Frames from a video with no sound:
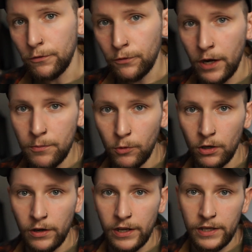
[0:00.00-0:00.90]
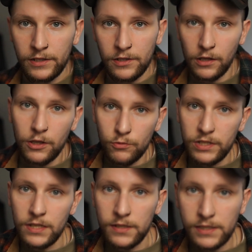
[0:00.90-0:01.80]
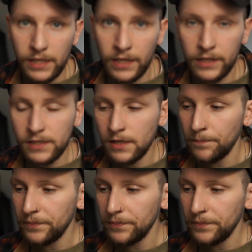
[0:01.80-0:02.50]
framework and to Qt6,